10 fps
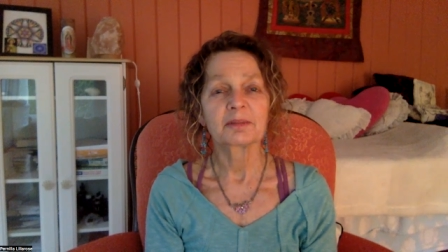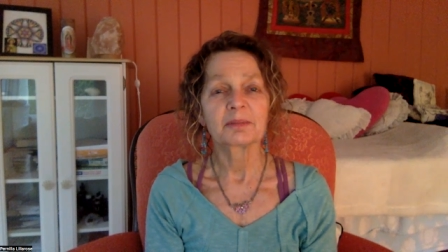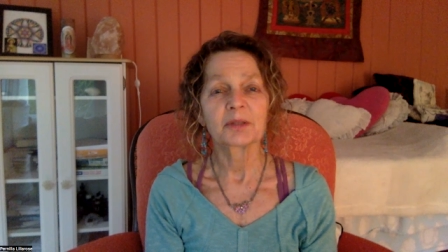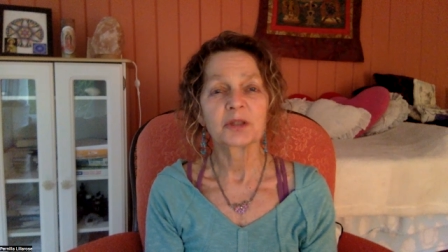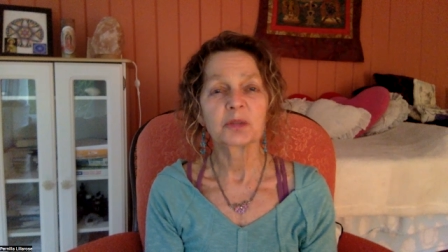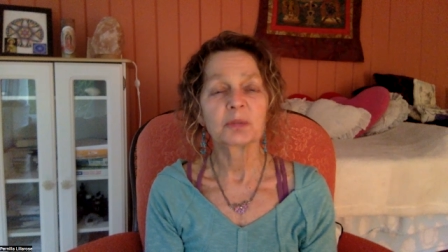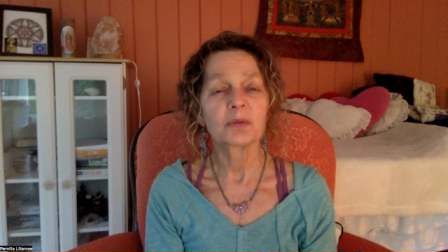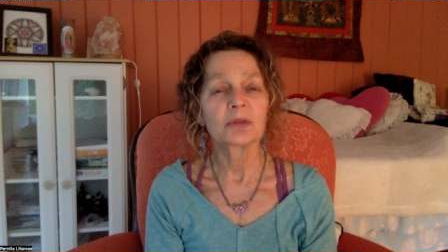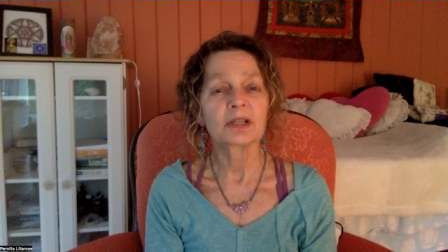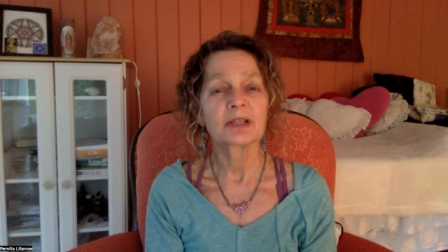much
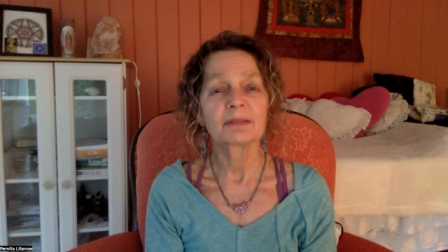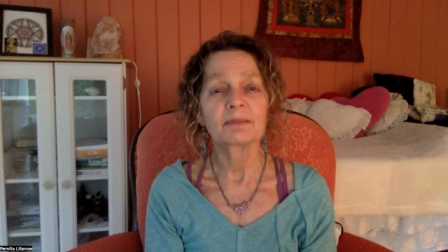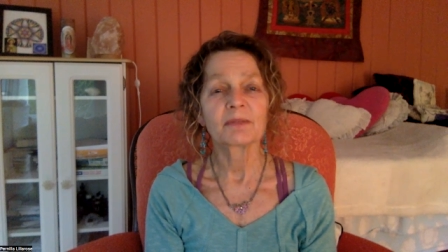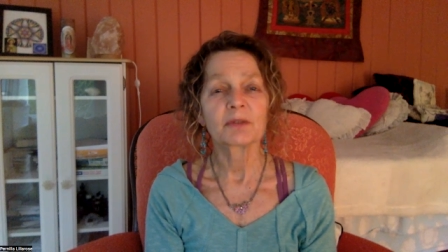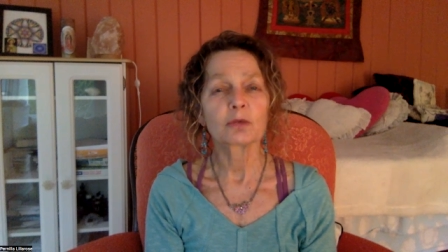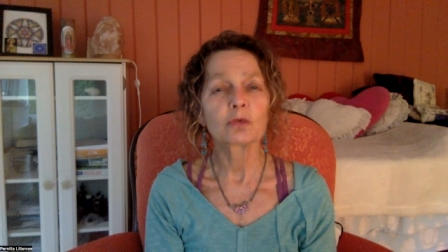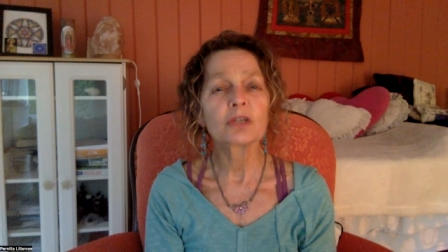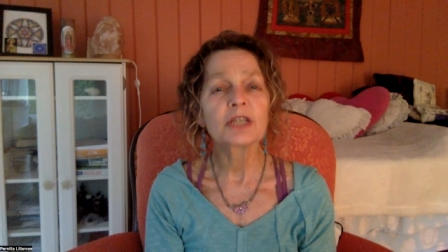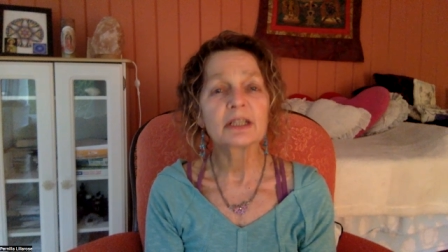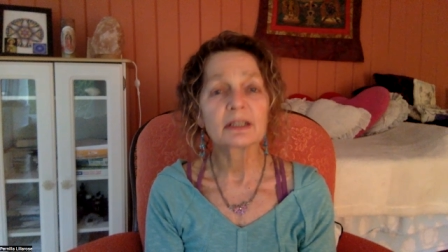more
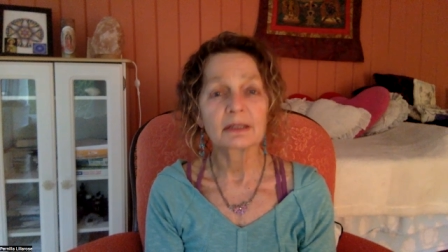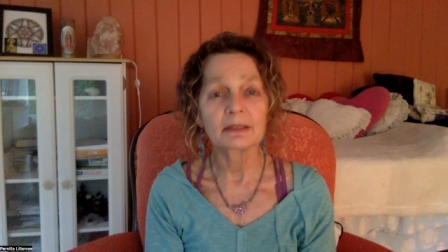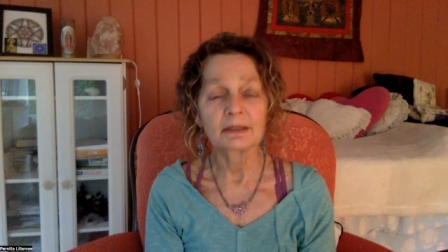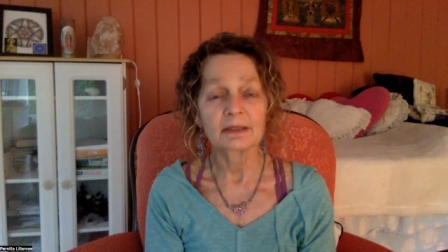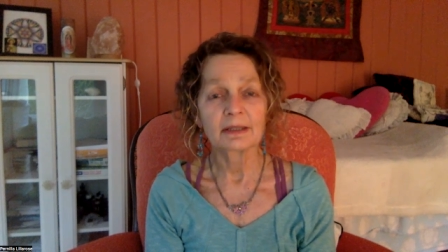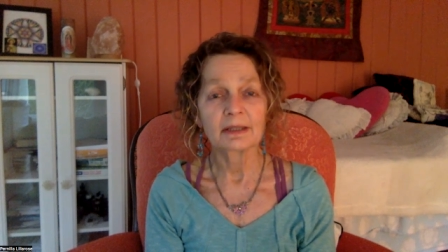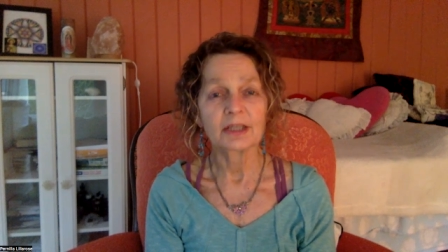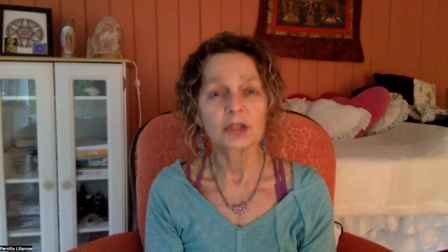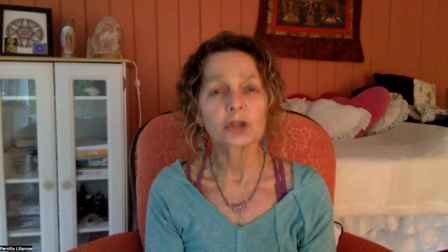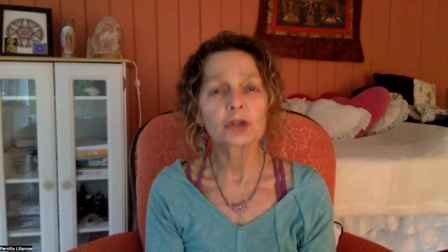real
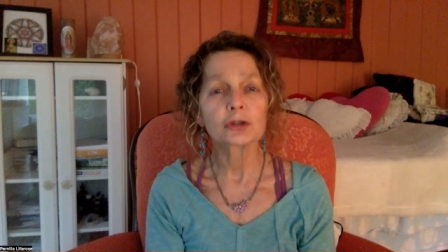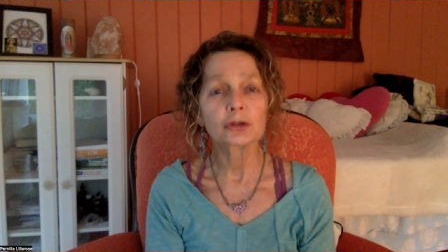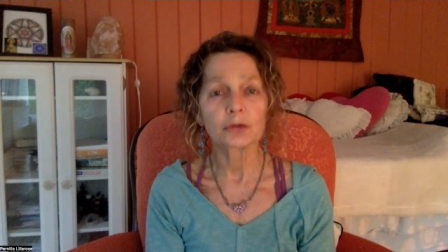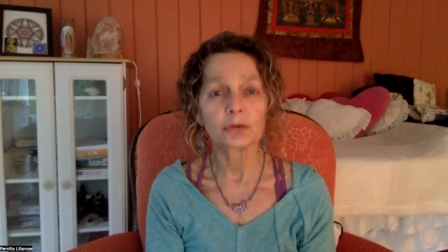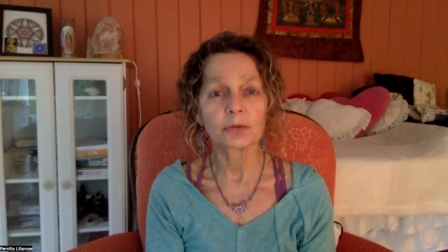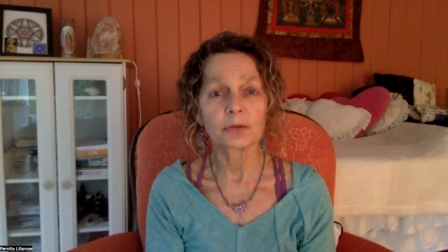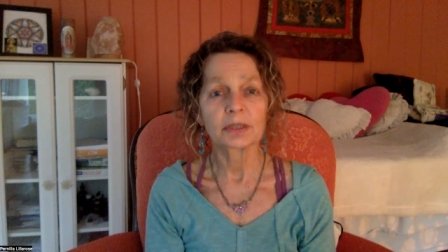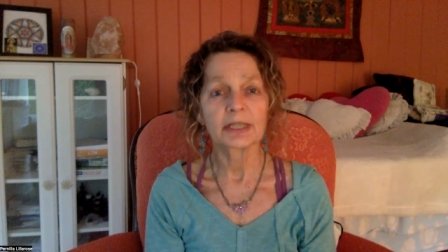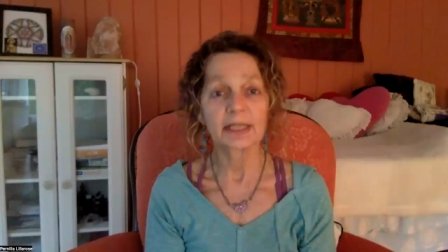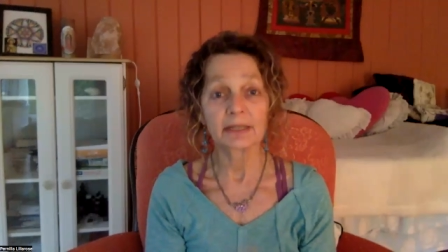and true
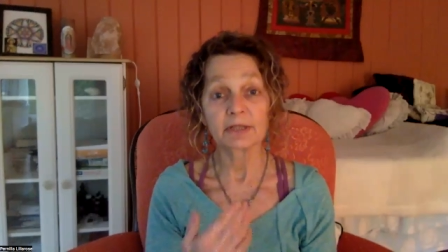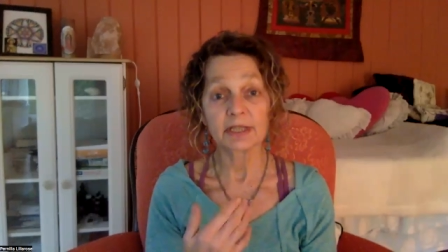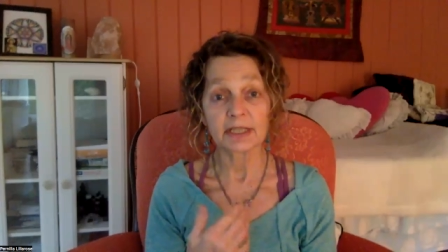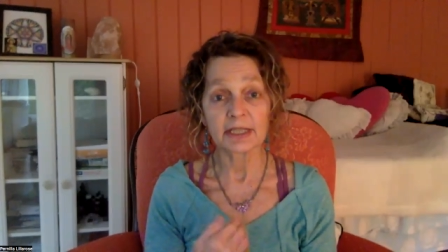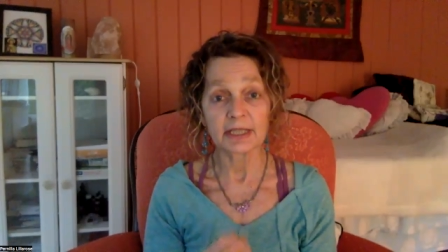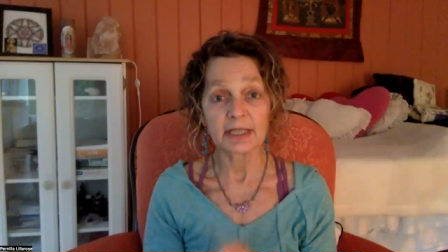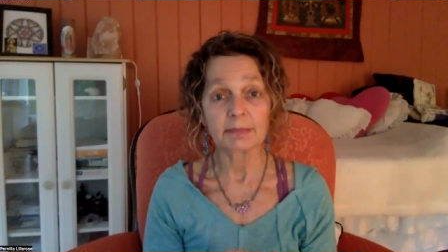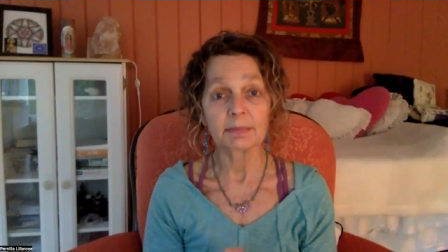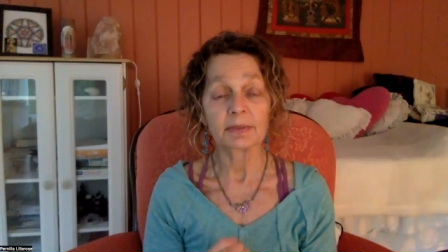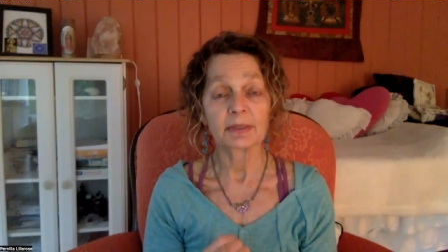that lives
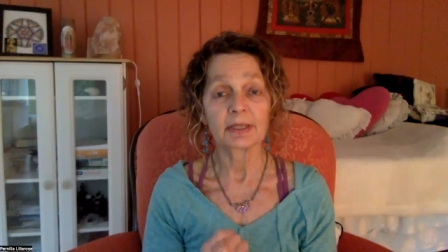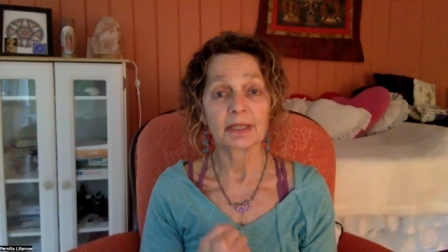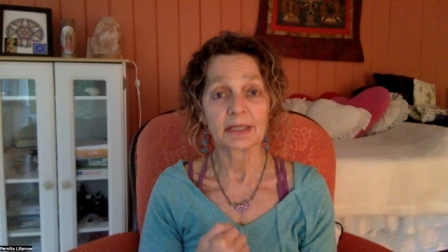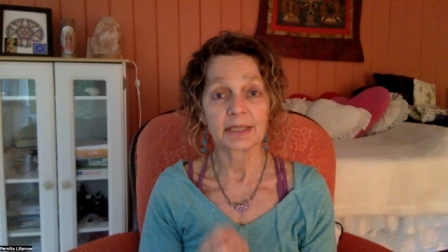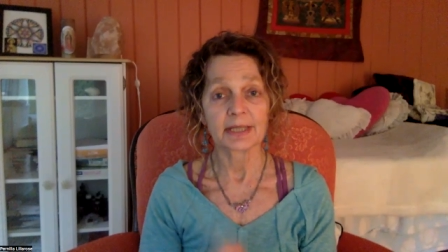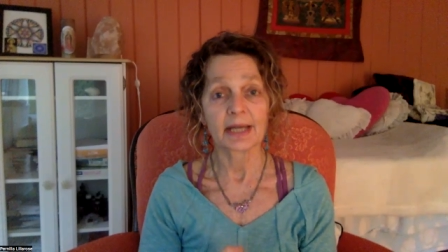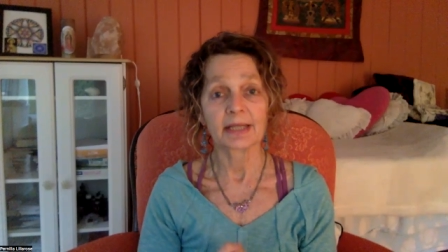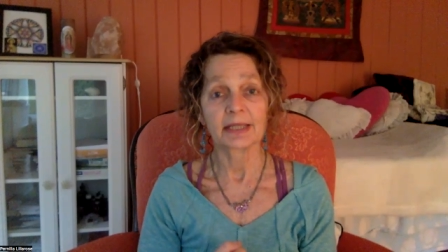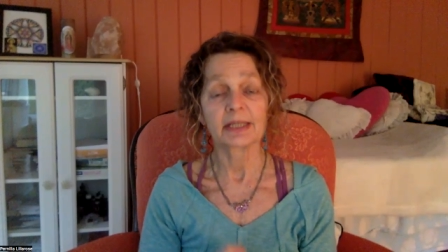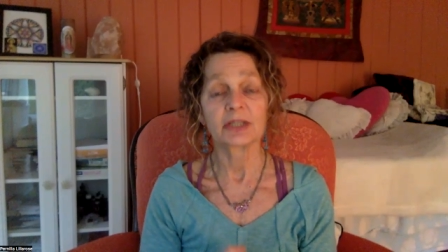deep
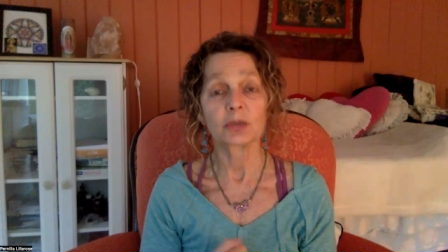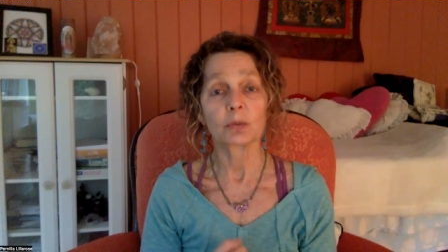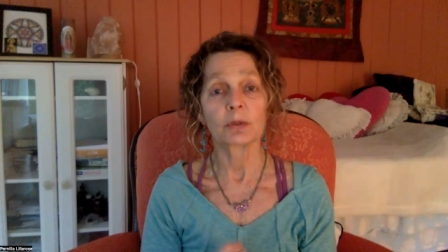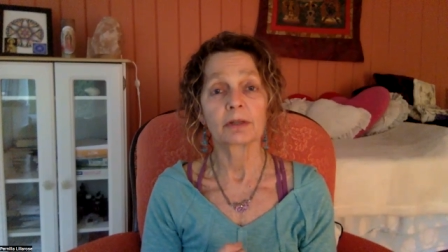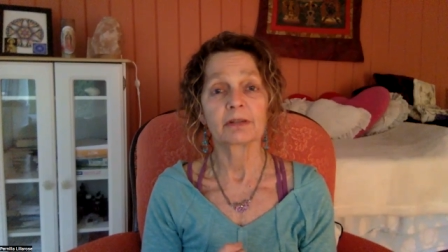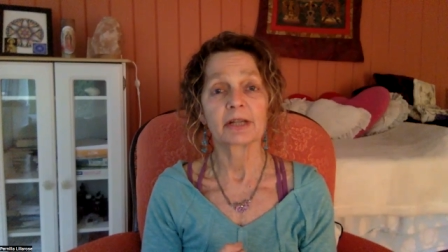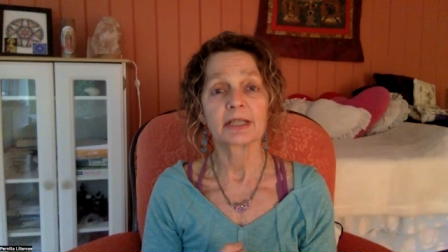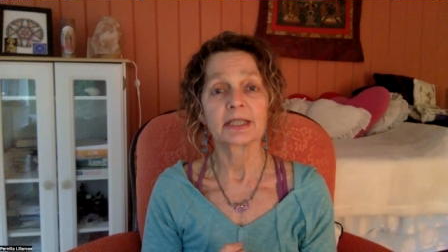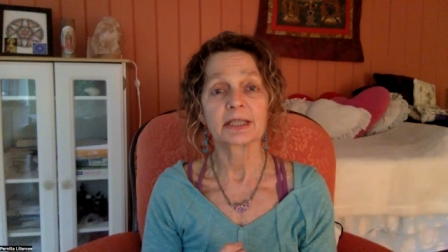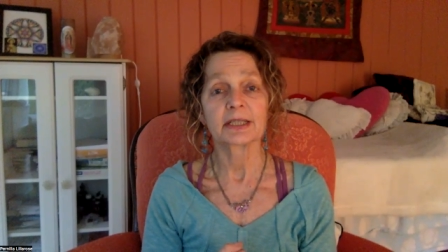inside each one of
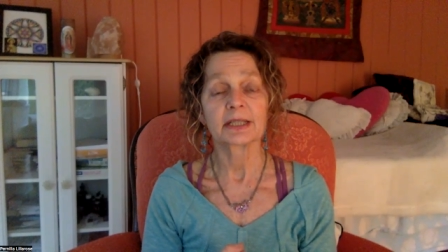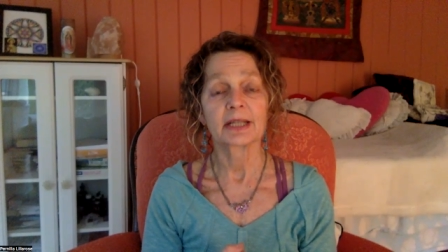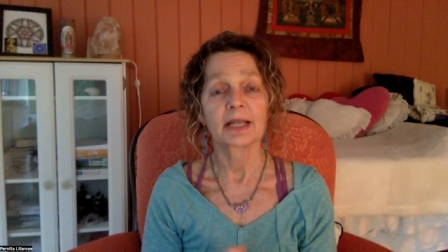us.